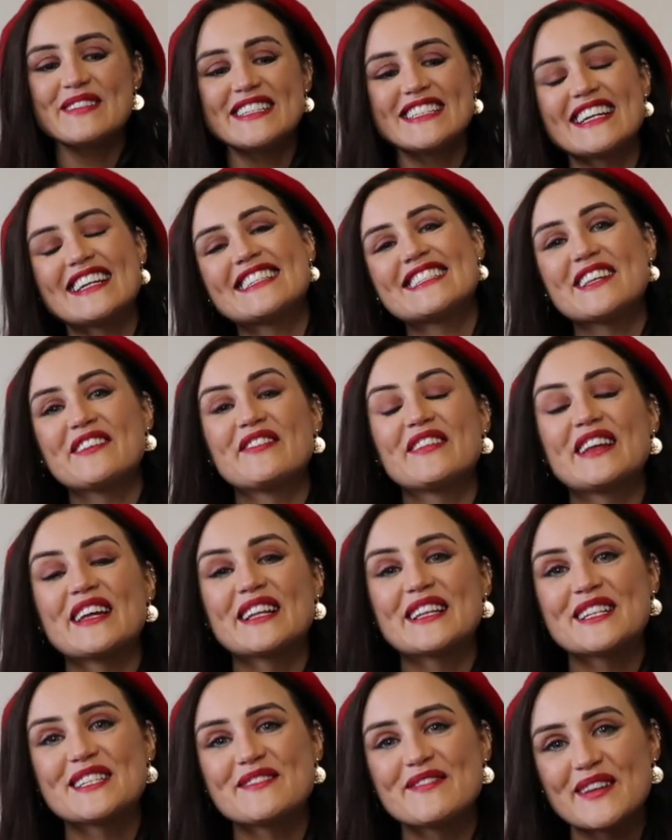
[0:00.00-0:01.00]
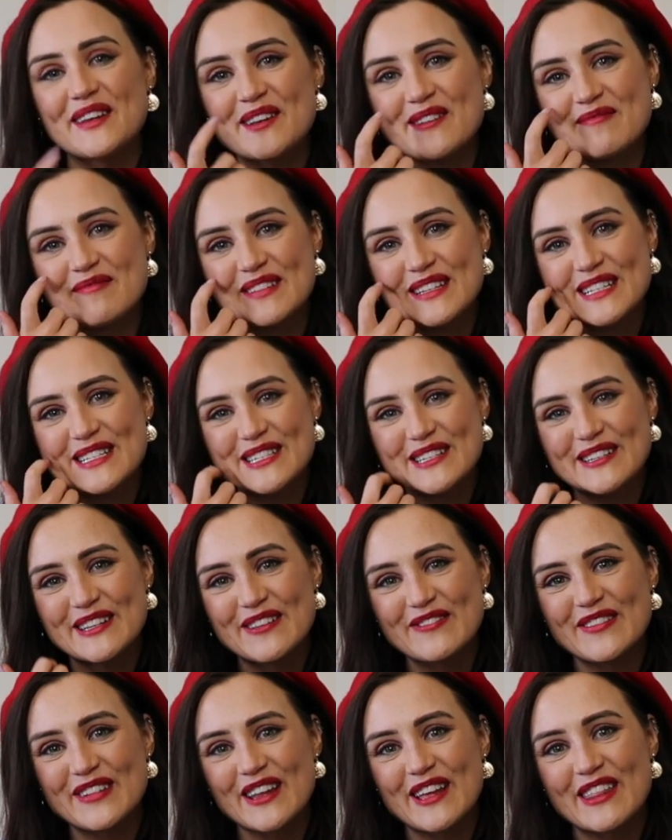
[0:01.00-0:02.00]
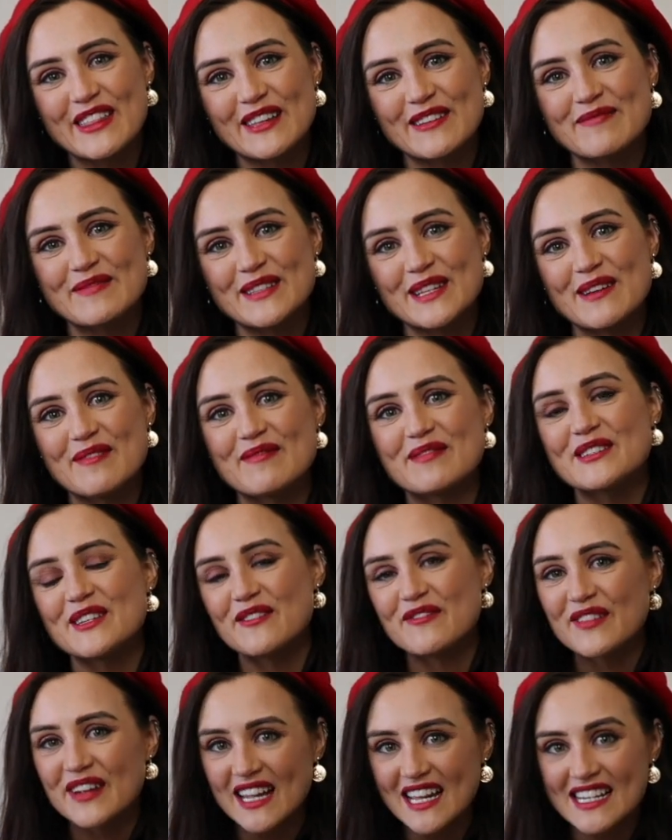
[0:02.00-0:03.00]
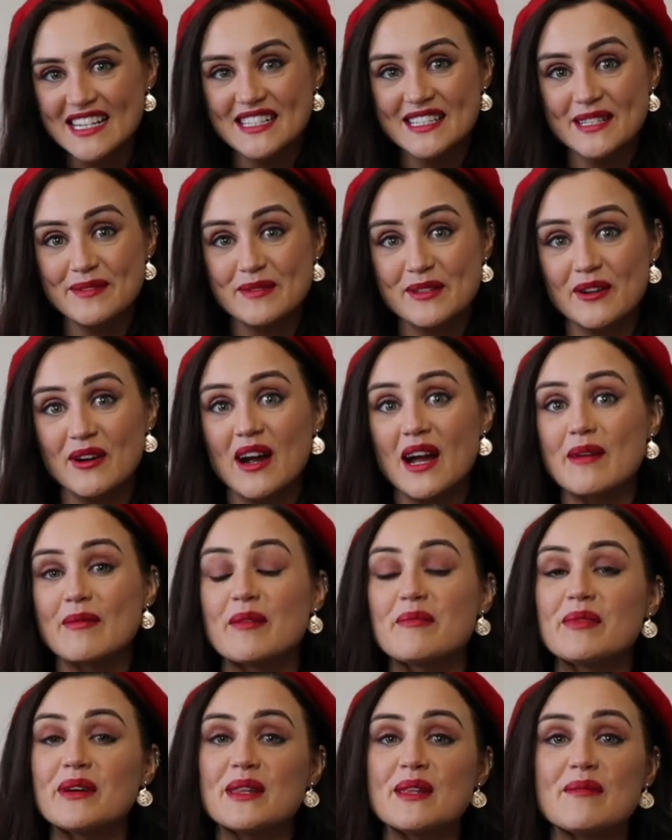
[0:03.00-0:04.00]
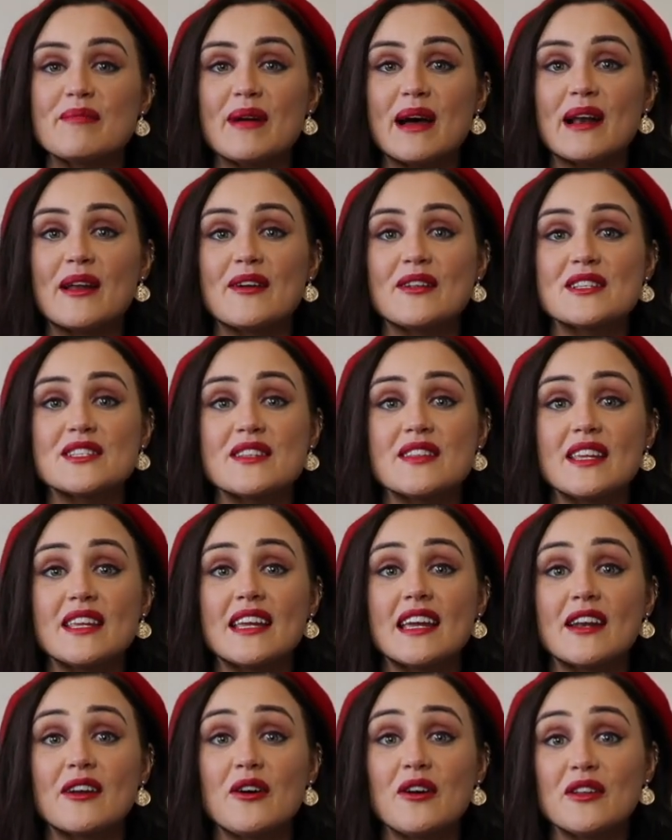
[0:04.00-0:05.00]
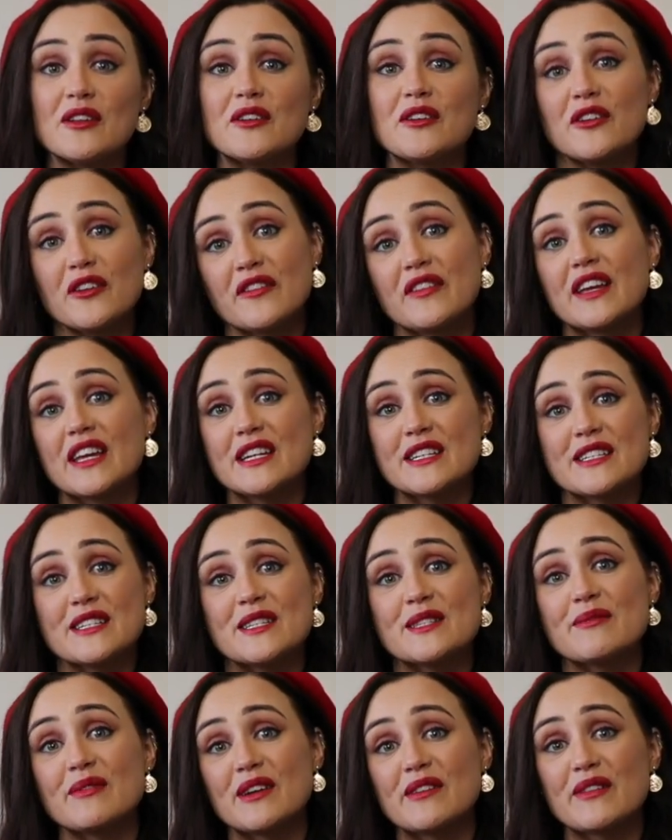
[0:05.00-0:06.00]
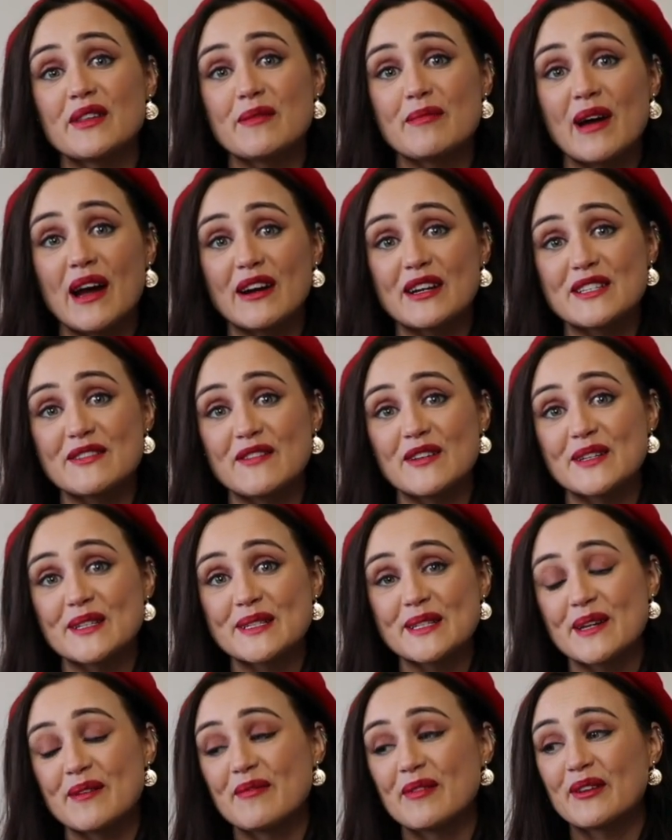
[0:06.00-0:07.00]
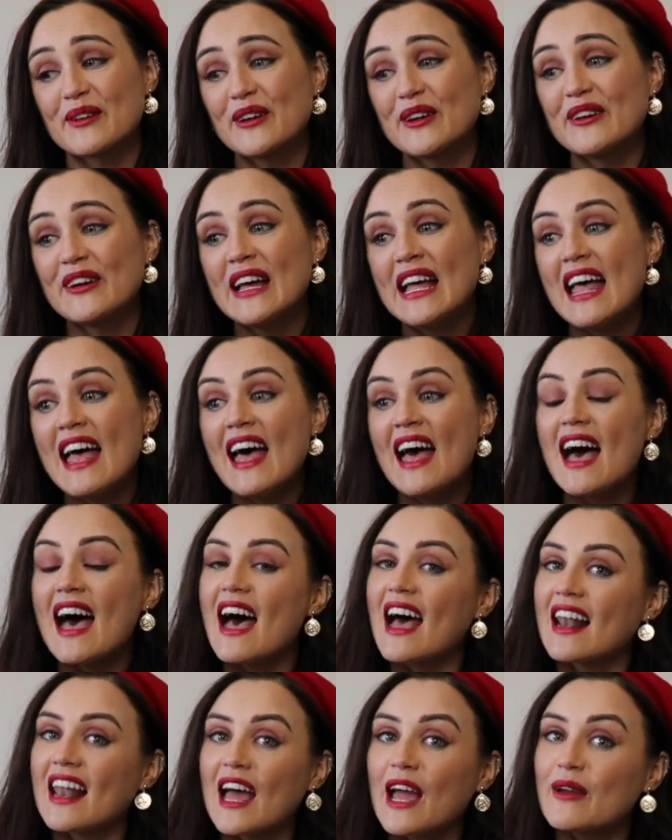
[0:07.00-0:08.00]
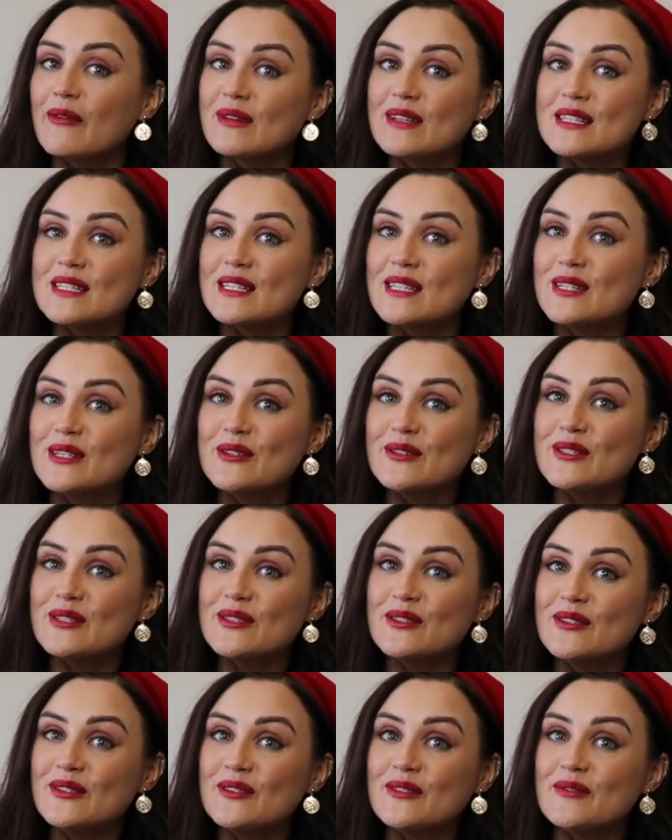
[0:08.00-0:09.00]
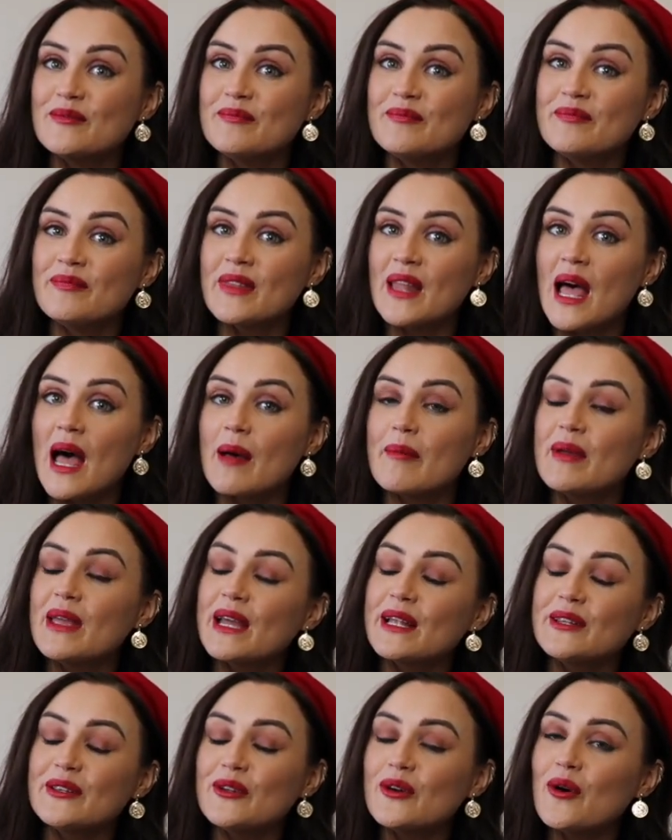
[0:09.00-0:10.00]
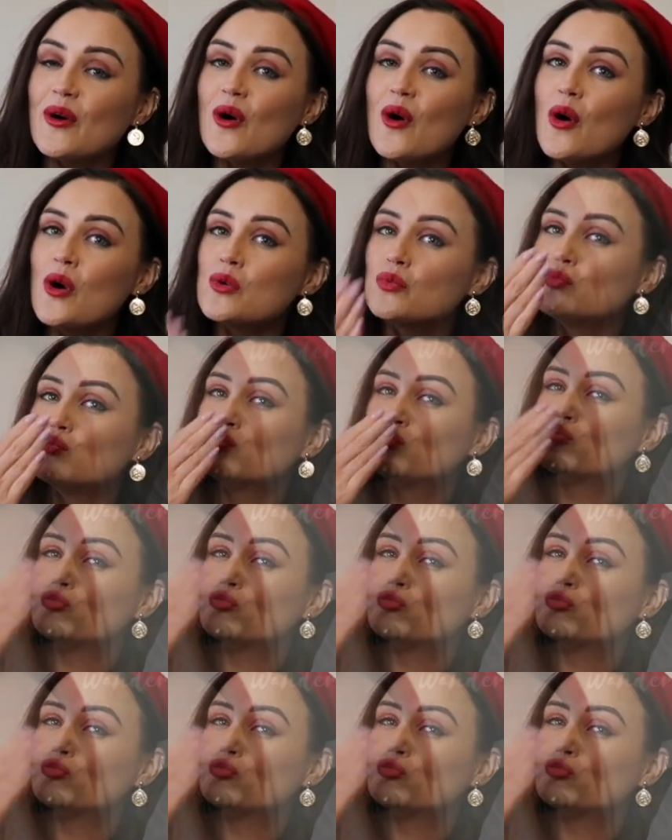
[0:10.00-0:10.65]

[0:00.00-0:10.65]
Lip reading: But yes, if you like this video, please do give it a thumbs up. Don't forget to subscribe and put the bell on so that you get all the notifications whenever the Paris vlogs come through. And I will see you soon. A bientôt!